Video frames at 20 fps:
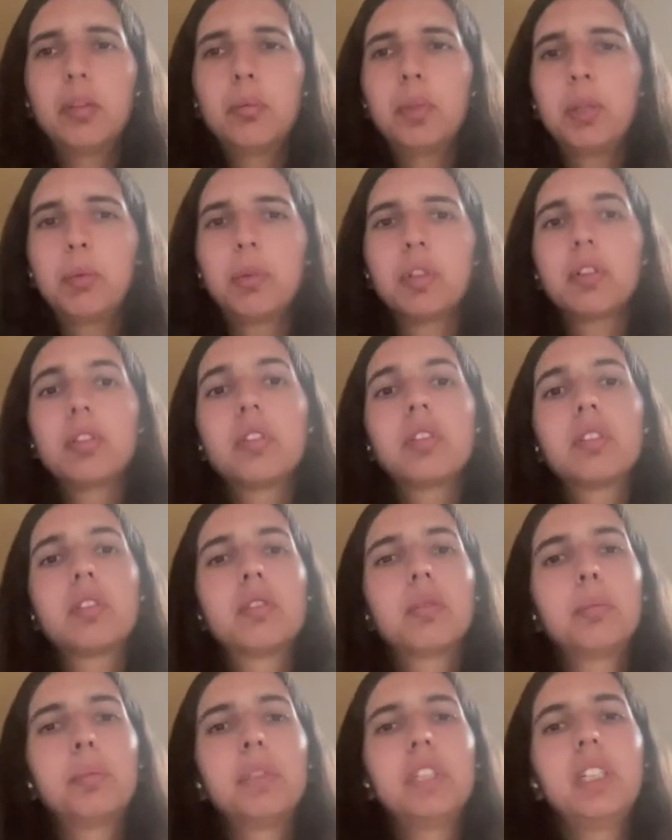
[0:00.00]
that we want
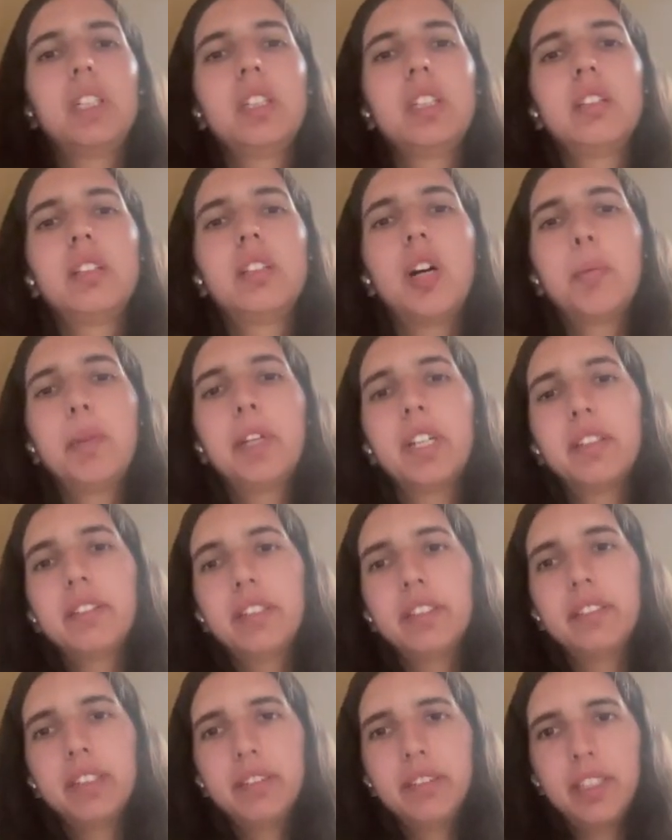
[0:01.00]
to be
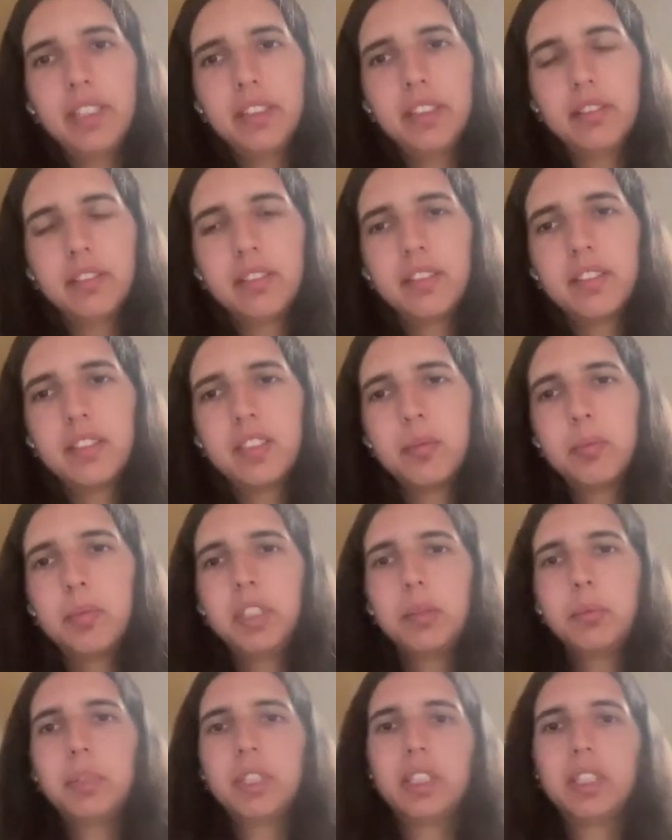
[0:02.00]
dominant in the tail, and
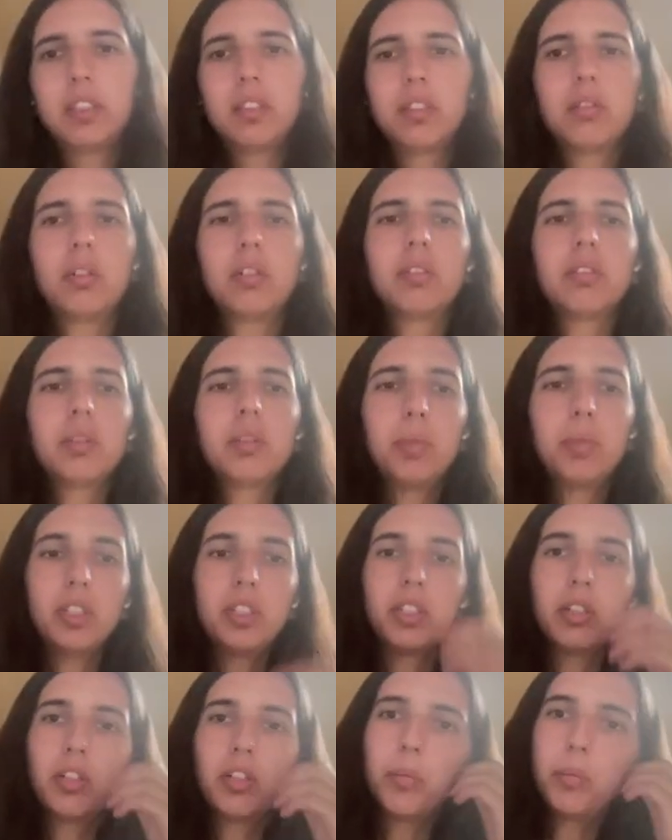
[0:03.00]
CB we call the
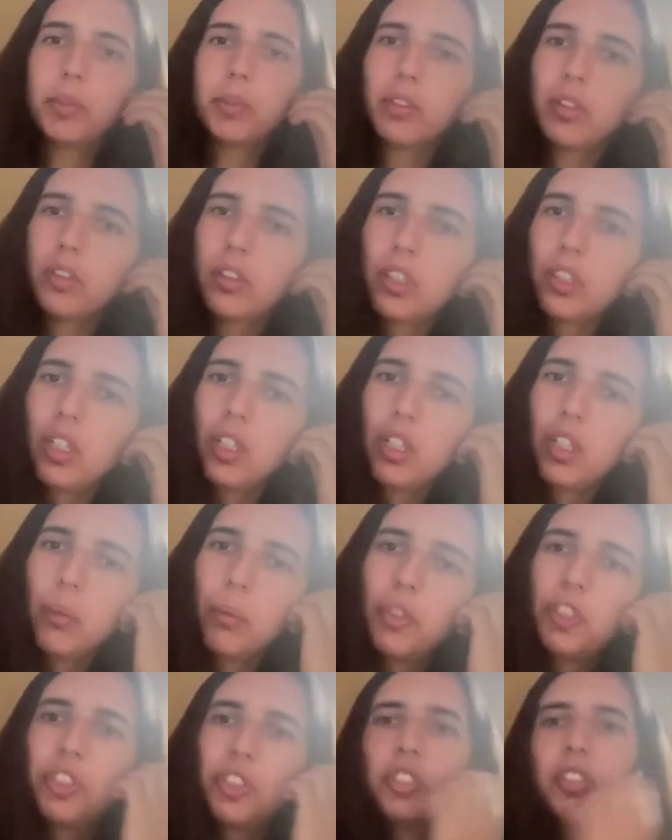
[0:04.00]
body copula,
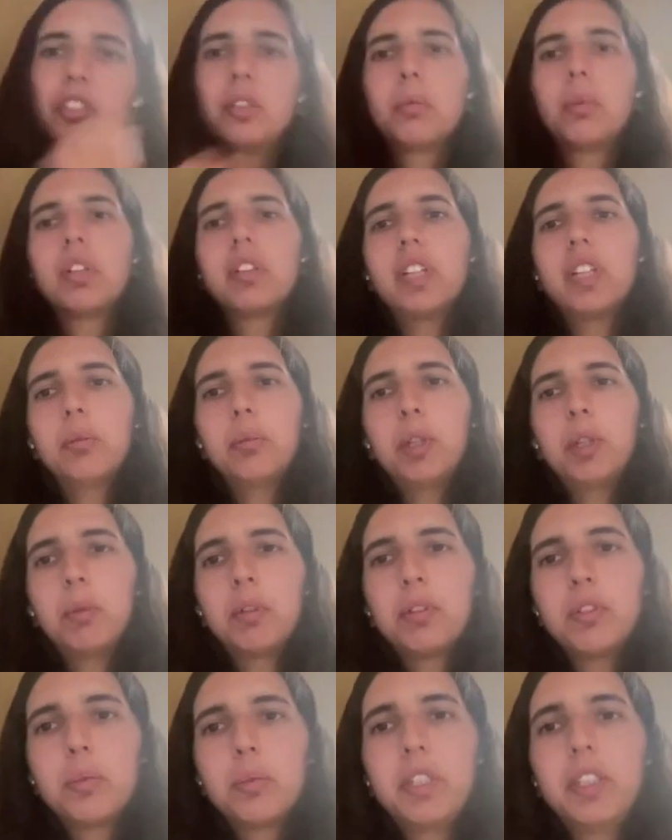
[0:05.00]
which is the one that we
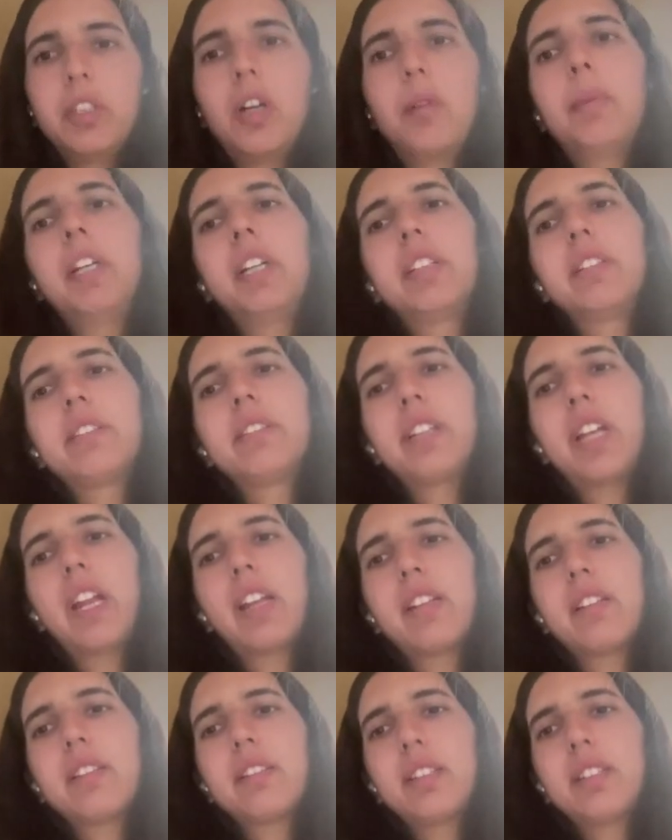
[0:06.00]
want to be dominant
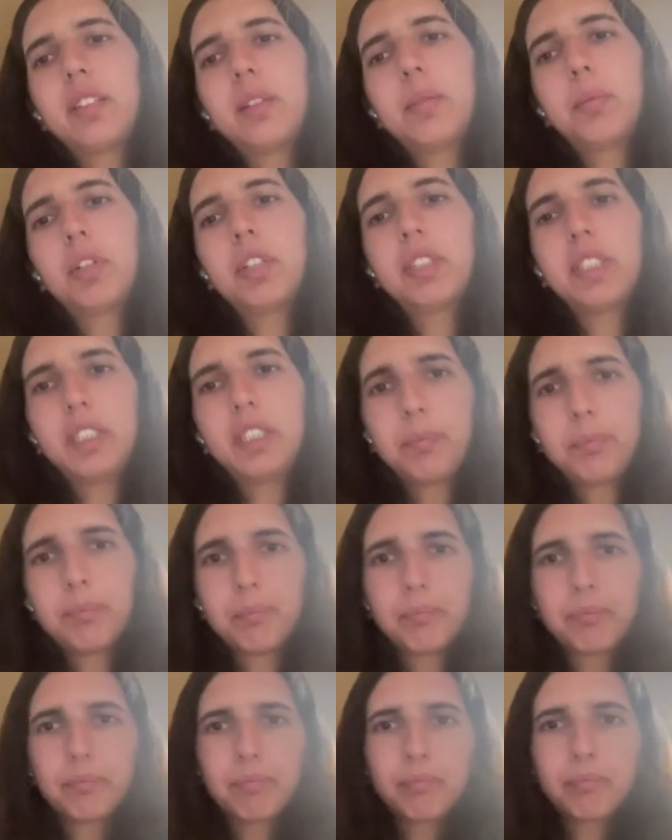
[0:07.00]
in the body.
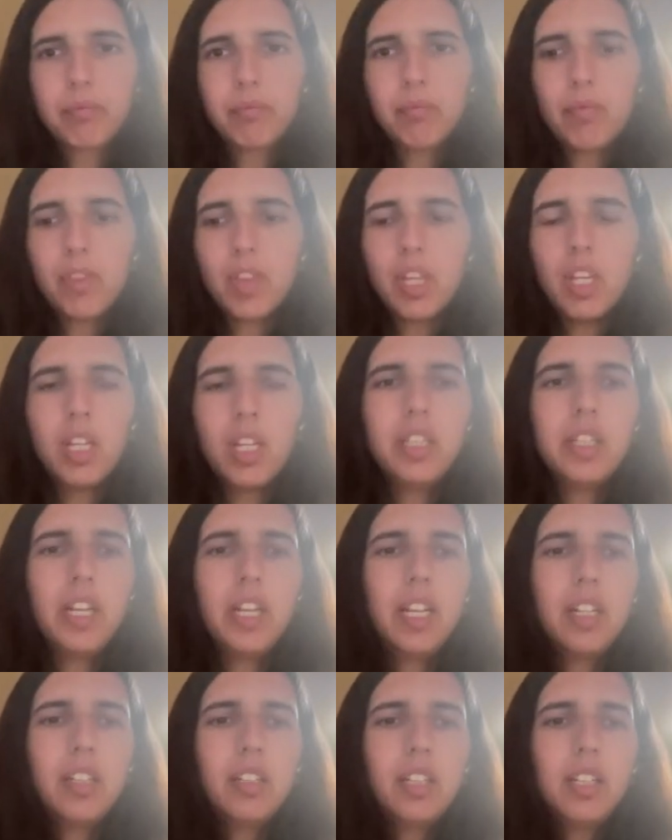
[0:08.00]
And
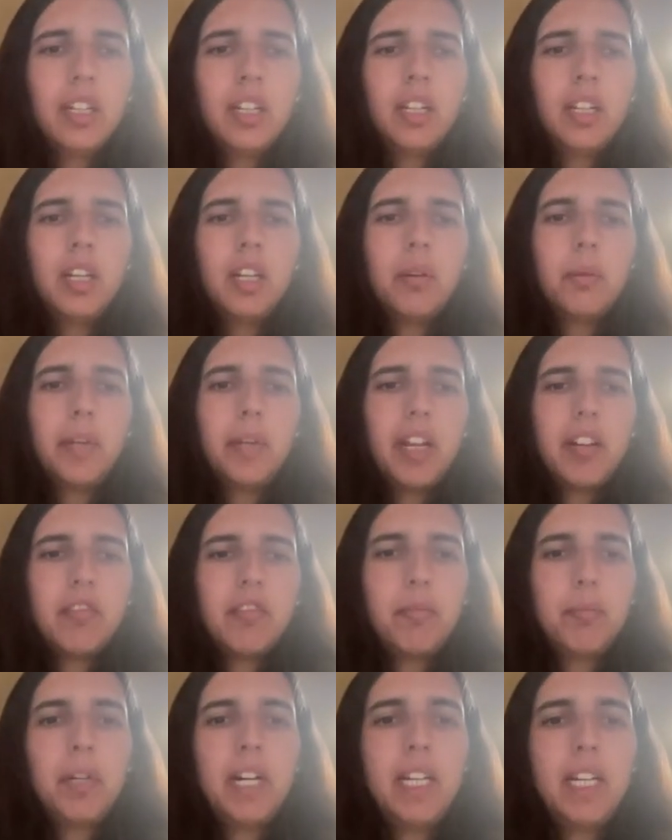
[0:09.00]
then we
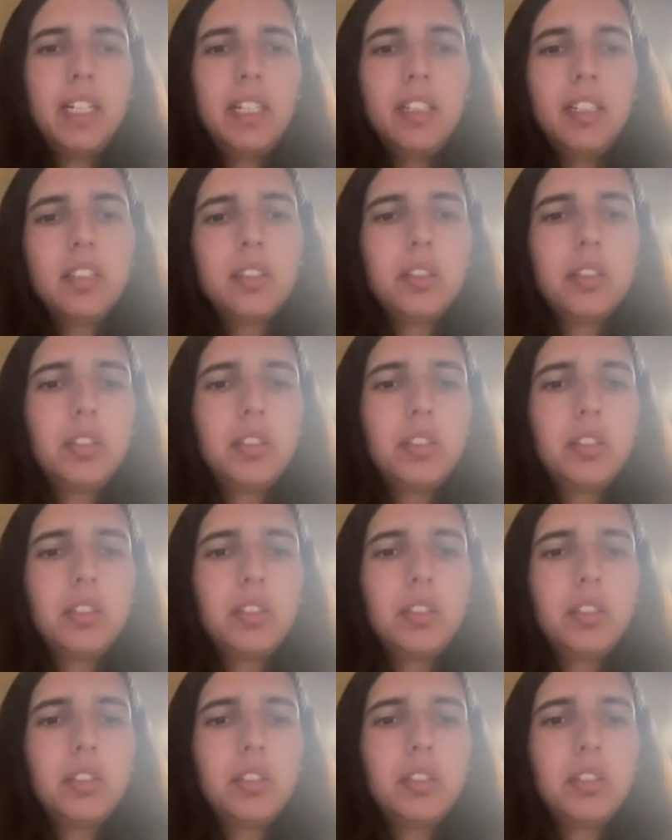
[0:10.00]
have pi